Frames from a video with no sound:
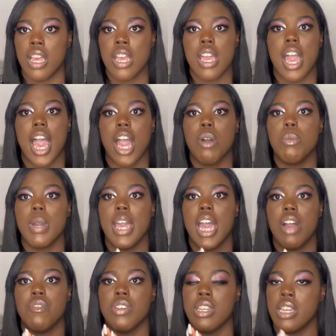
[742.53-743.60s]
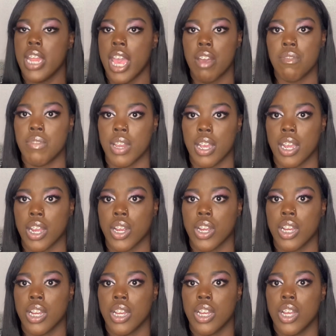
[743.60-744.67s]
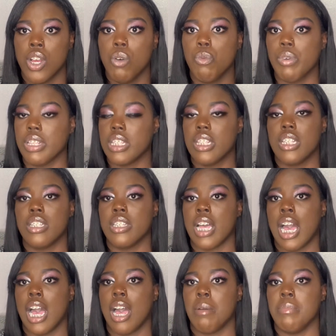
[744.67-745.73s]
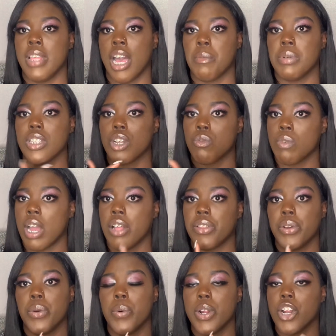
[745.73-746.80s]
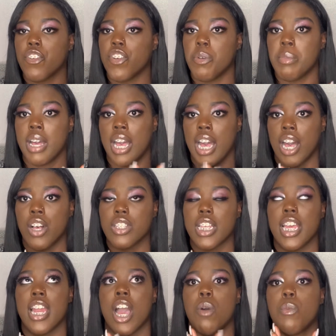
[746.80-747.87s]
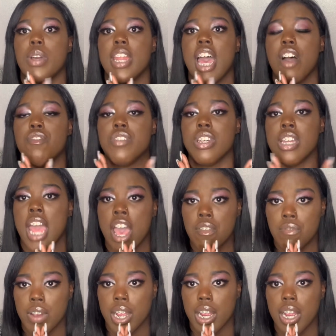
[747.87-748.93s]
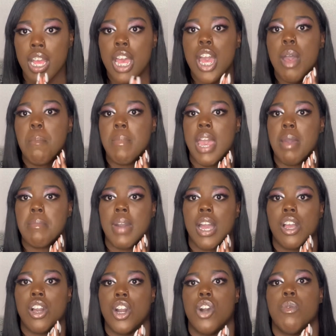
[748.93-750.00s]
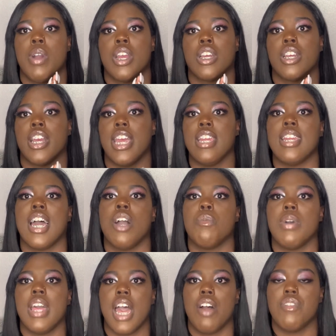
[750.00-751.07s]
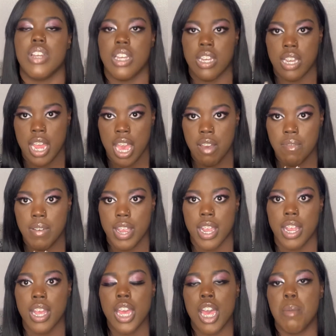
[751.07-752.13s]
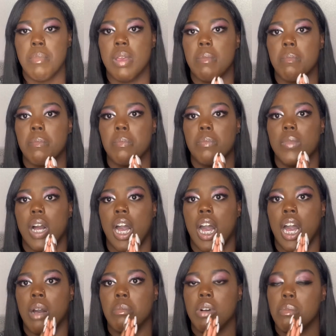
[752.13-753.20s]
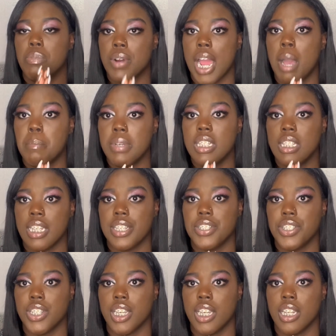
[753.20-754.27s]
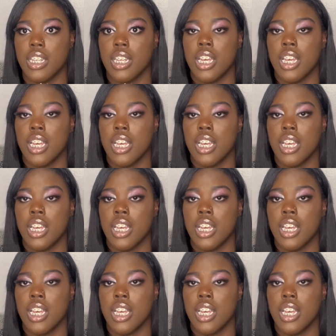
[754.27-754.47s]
I would have never went to the job that was around the corner from my house, and I would have never met my coworker, and I would have never been propositioned